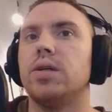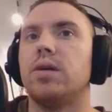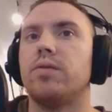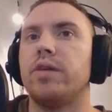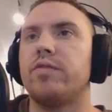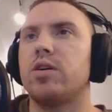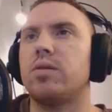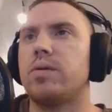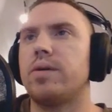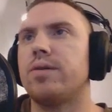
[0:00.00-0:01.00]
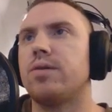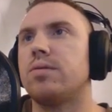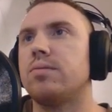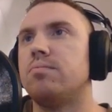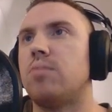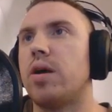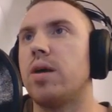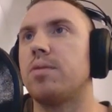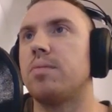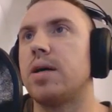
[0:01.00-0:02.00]
reverb, or it'll muddy
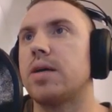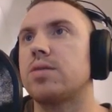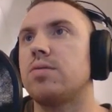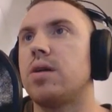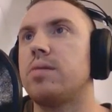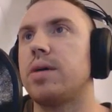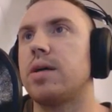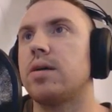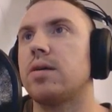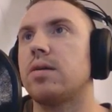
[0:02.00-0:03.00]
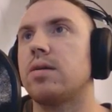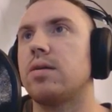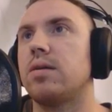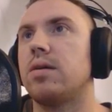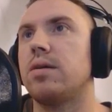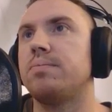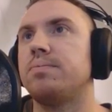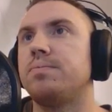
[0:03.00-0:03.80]
up the mix quite a bit. I'm